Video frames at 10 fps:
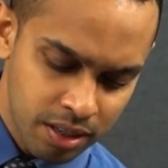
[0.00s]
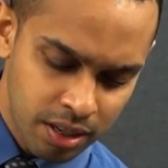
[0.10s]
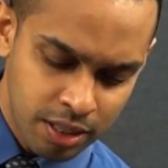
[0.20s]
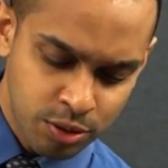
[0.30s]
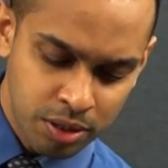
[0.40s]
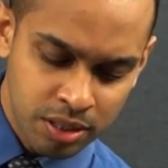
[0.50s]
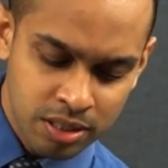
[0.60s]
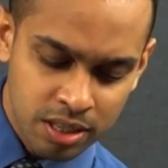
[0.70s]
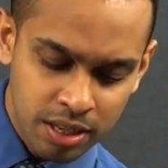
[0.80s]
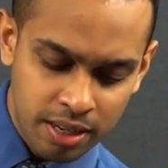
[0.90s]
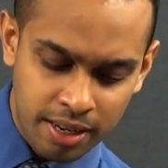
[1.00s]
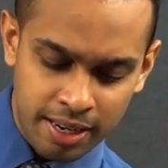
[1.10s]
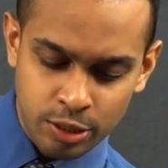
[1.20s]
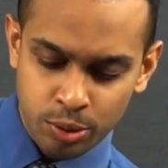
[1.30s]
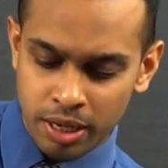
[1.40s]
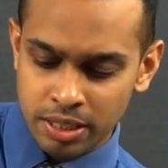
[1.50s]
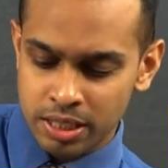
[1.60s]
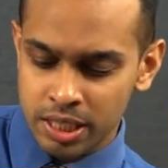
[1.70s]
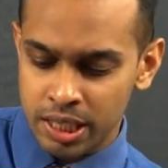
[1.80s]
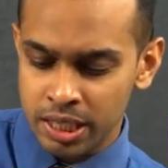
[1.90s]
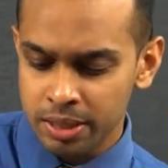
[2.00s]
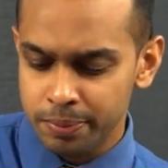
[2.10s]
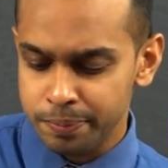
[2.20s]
And students, as you can see,